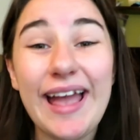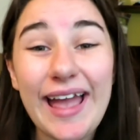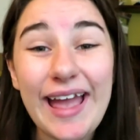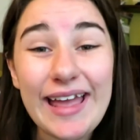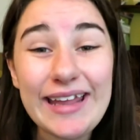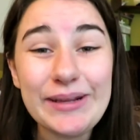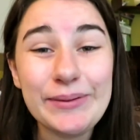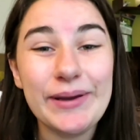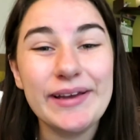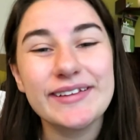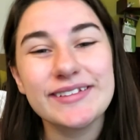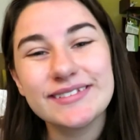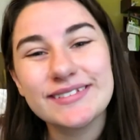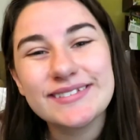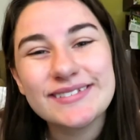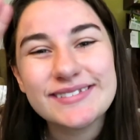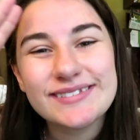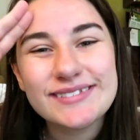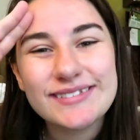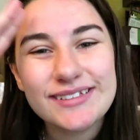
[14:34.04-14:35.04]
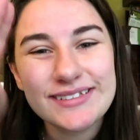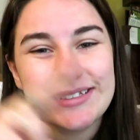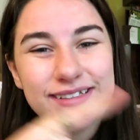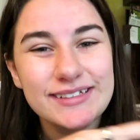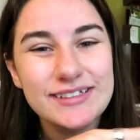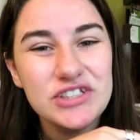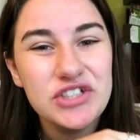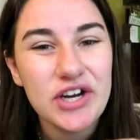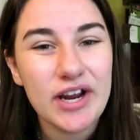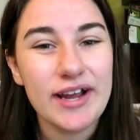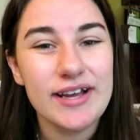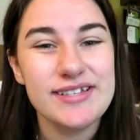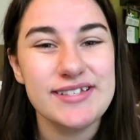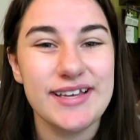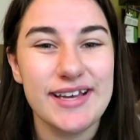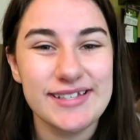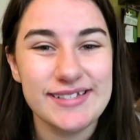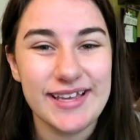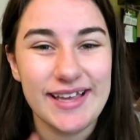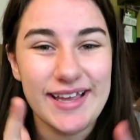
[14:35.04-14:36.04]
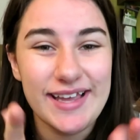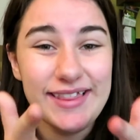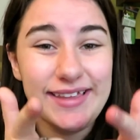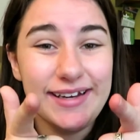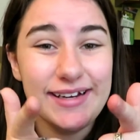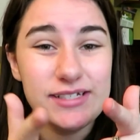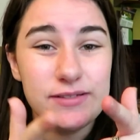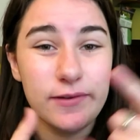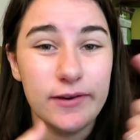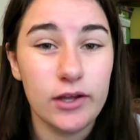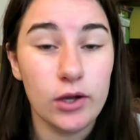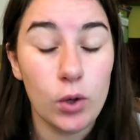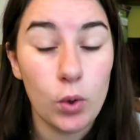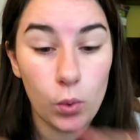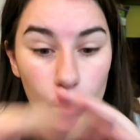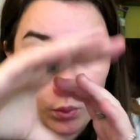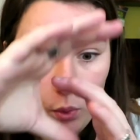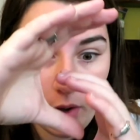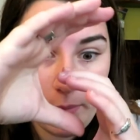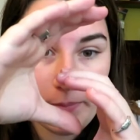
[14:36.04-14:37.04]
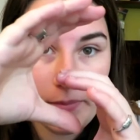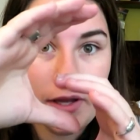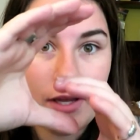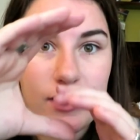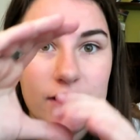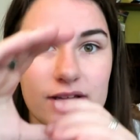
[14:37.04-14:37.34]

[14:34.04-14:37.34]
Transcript: Anyway, alright, see you guys in the next video. Whoop!